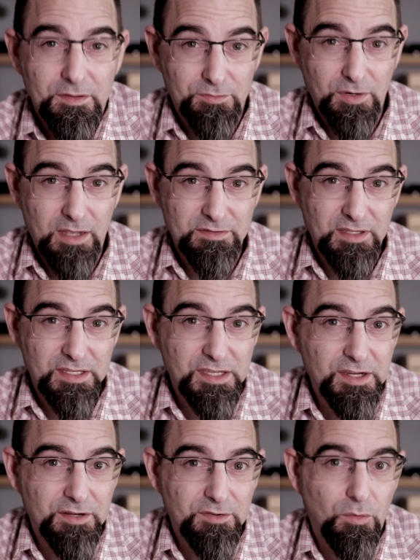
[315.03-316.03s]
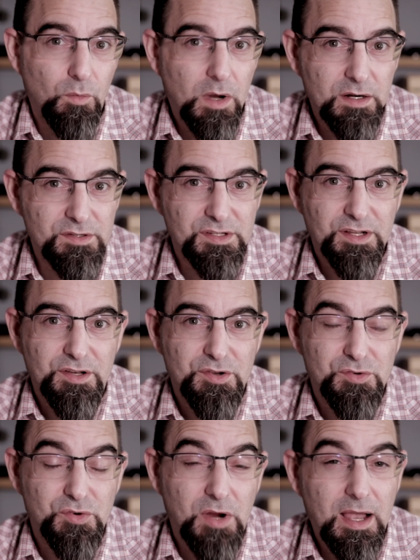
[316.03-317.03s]
throughout the year the water's going
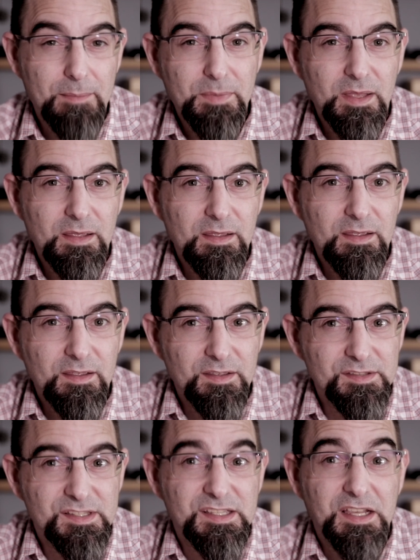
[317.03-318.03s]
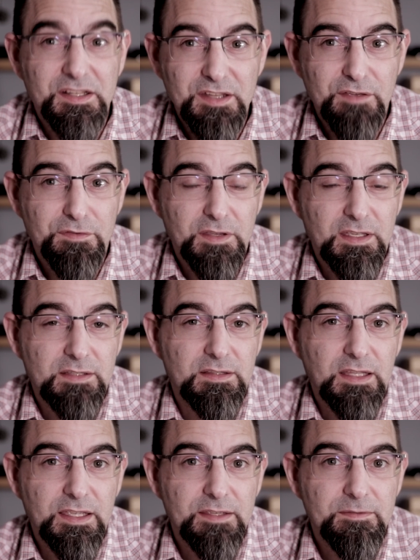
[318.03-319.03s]
to drop
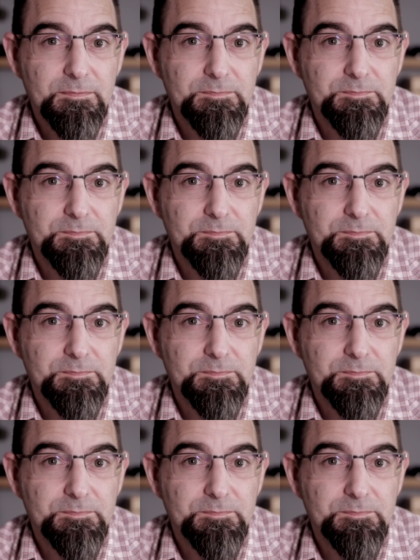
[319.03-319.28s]
significantly